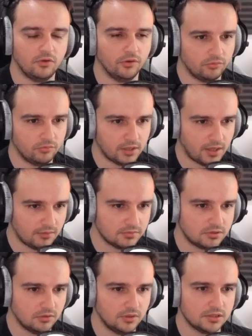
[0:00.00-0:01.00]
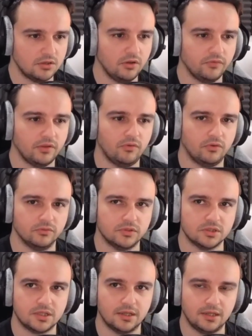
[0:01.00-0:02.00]
3 games. So it's not difficult to
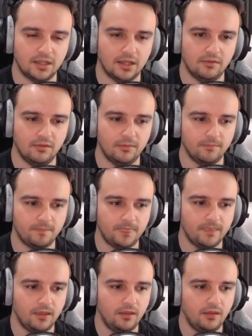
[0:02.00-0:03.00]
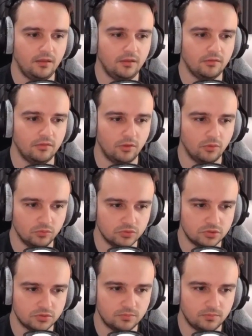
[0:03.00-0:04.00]
start getting
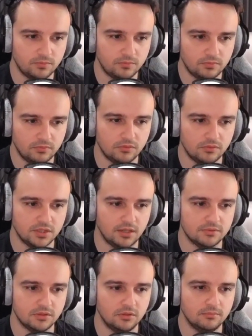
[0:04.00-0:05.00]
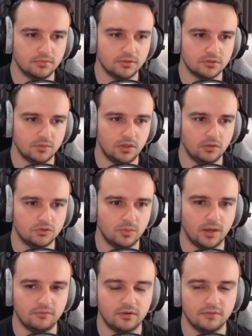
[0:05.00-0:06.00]
those types of numbers when you go
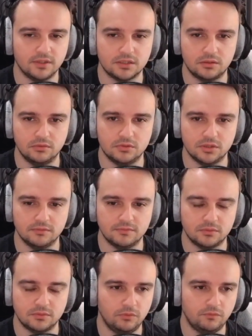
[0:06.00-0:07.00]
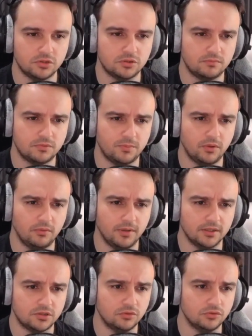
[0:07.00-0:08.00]
25 exclusives. We've just spoke
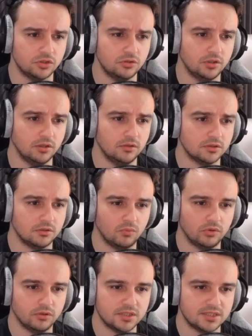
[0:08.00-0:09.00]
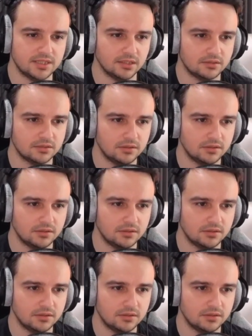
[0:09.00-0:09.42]
about 2 studios and we're at 6.